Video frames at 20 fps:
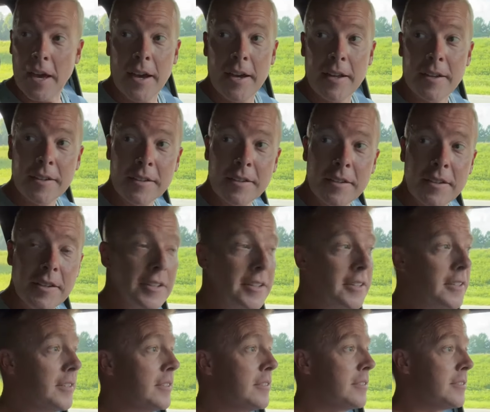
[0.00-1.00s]
that
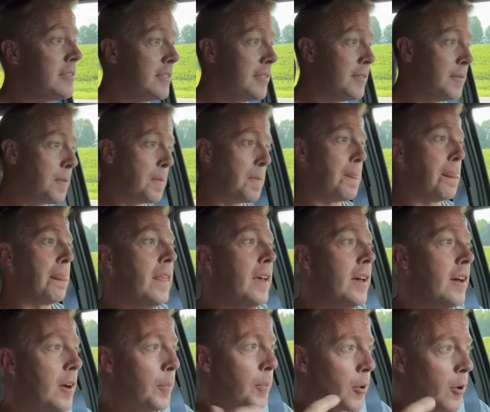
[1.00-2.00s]
is
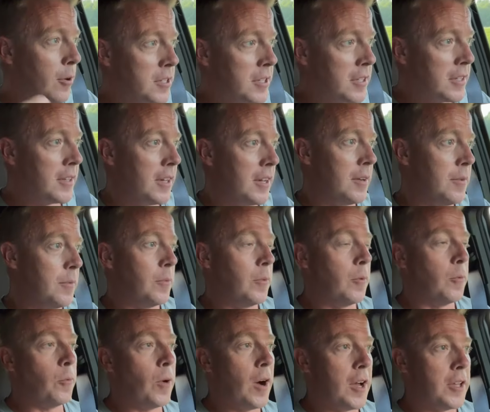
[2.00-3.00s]
approaching them
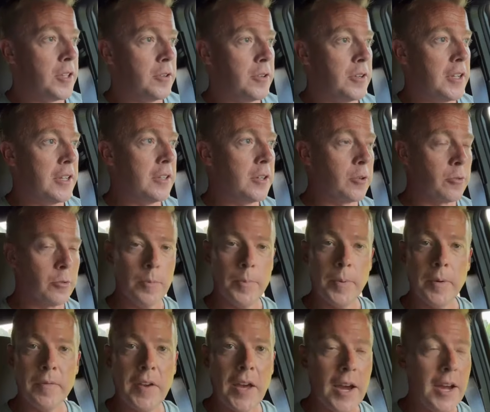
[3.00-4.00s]
while you're in a group
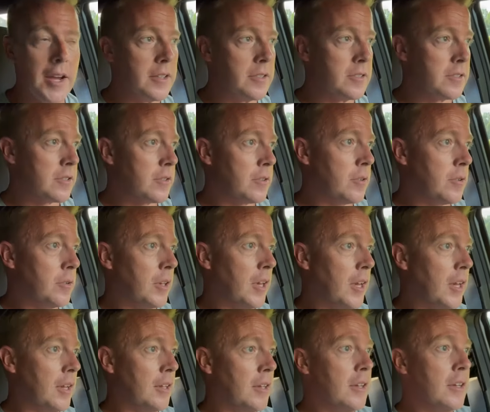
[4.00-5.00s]
of guys,
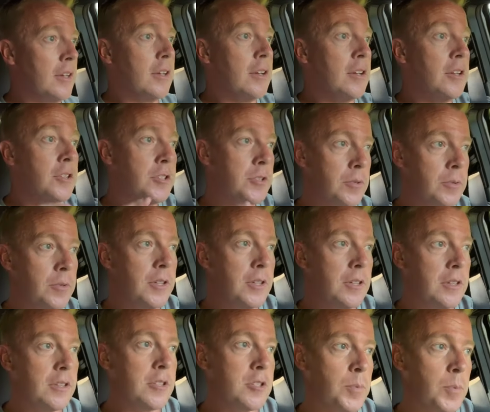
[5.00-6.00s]
okay?
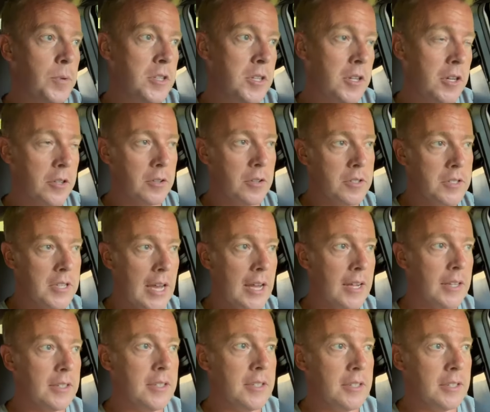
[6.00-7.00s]
Doing this particular
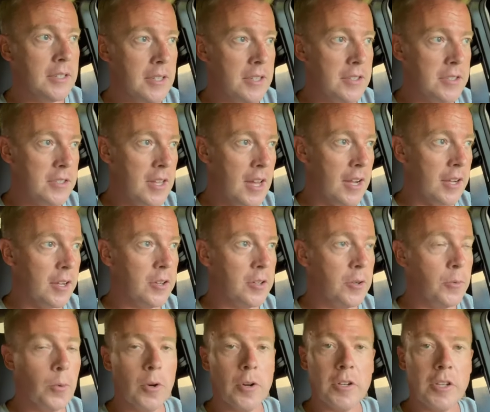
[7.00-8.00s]
tactic is not going
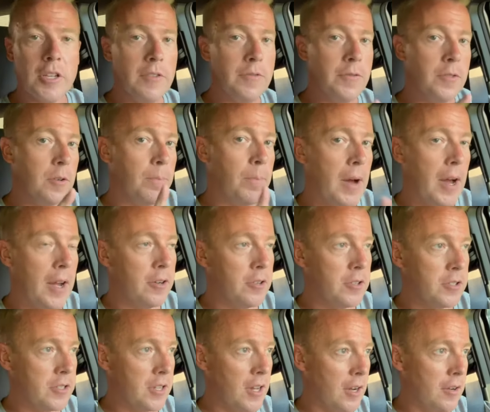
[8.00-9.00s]
to work if you're by
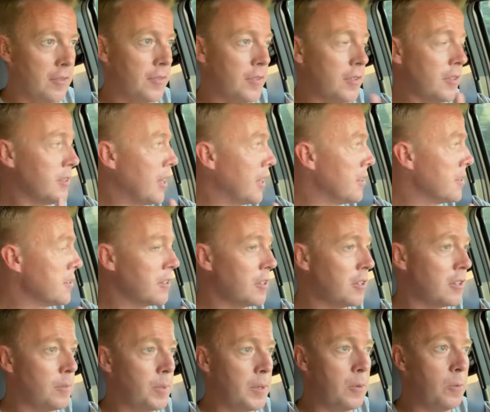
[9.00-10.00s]
yourself. That is
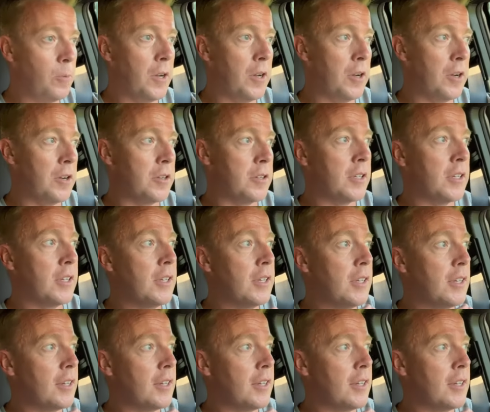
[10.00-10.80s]
going to be weird.